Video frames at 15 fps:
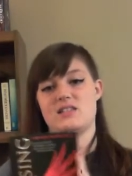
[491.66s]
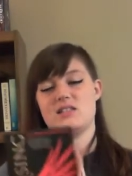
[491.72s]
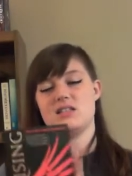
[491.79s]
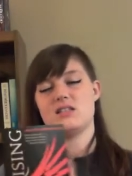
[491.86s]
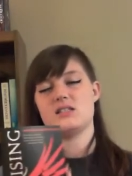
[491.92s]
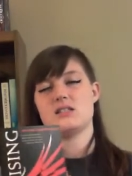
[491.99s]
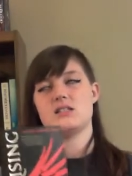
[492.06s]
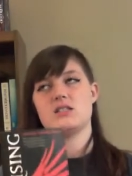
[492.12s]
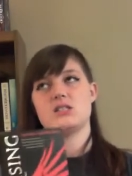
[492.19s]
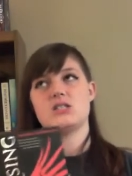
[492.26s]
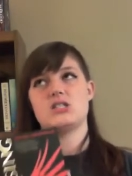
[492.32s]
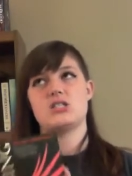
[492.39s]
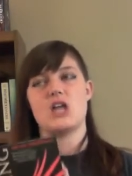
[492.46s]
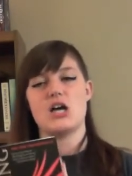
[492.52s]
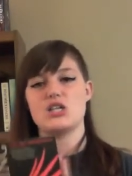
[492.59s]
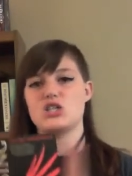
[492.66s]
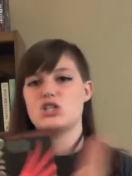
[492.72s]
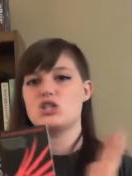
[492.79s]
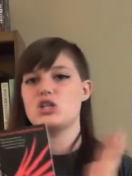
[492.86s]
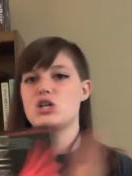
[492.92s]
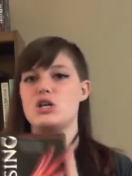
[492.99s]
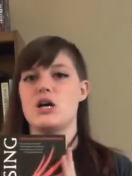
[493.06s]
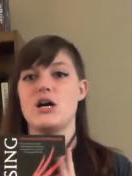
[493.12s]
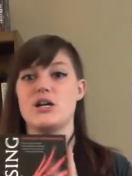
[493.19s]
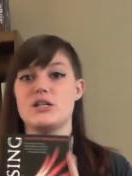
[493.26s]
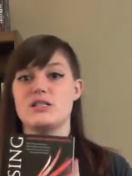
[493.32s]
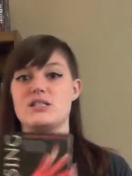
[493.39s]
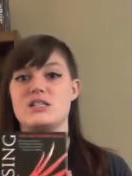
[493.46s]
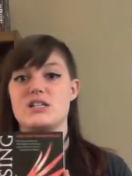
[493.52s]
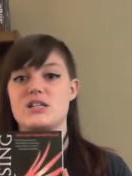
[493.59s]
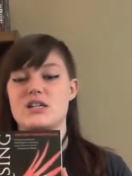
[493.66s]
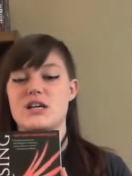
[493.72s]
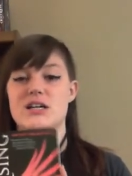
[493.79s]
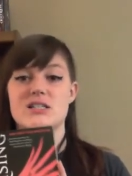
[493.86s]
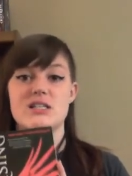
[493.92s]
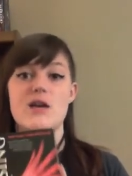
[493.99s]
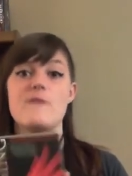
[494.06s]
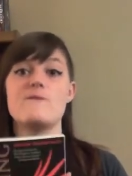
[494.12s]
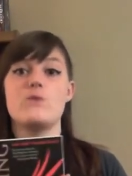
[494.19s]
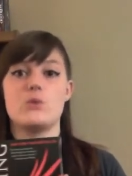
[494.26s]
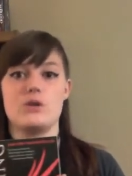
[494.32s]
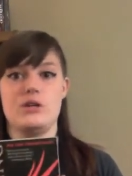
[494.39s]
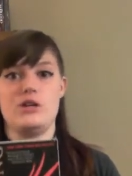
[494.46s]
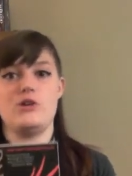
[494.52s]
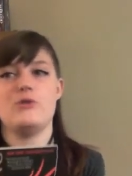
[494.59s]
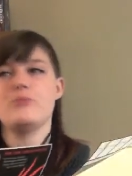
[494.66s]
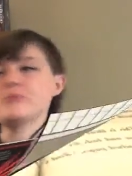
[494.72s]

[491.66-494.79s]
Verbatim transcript: this is such a good series for you.